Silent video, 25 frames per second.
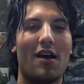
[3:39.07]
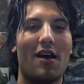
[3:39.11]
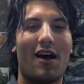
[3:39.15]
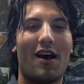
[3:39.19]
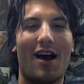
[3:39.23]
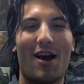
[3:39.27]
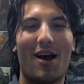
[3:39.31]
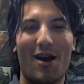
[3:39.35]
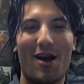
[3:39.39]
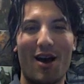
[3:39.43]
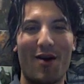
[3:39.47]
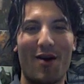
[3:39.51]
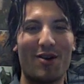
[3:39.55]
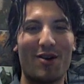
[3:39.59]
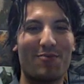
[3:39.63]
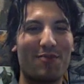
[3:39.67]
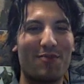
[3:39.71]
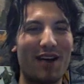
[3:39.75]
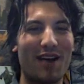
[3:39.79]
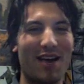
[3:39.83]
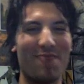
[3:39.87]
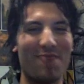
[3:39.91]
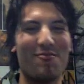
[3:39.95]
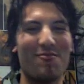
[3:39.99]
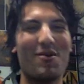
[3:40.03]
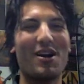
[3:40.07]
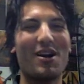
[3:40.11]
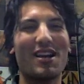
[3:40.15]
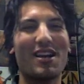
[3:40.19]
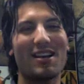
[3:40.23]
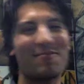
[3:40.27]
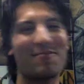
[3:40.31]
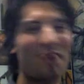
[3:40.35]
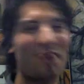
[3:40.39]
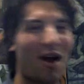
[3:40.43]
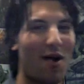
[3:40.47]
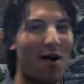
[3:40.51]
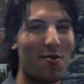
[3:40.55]
I was playing money
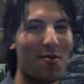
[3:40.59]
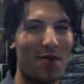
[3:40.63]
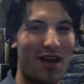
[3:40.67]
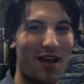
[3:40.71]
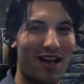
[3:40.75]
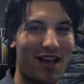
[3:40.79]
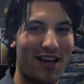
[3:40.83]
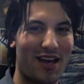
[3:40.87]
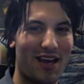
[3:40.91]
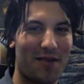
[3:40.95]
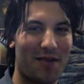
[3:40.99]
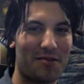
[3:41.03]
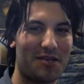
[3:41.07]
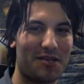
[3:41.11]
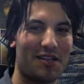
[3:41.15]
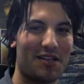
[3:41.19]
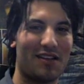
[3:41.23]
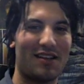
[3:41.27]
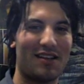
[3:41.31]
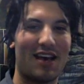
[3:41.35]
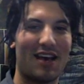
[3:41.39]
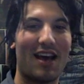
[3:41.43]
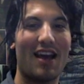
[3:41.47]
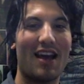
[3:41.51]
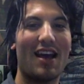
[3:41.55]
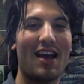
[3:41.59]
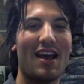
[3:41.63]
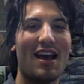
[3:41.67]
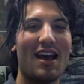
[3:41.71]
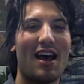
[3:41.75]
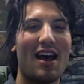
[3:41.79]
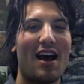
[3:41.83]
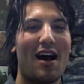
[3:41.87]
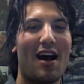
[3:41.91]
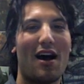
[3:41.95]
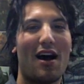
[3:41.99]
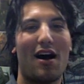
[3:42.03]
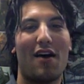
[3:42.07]
Bomberman games the other day
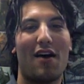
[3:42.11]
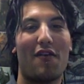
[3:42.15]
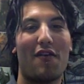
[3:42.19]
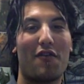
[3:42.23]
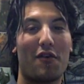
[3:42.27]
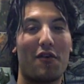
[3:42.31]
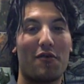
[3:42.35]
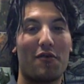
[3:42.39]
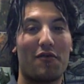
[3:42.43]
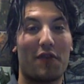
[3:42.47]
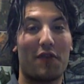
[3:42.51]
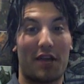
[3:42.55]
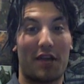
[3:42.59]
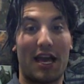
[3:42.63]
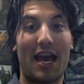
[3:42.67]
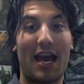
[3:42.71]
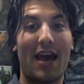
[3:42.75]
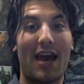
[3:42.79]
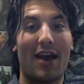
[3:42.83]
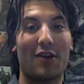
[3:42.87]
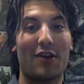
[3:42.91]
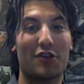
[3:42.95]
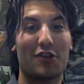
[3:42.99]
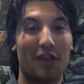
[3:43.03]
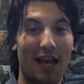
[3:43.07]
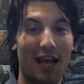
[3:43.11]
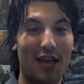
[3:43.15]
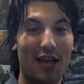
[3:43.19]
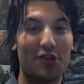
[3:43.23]
for cash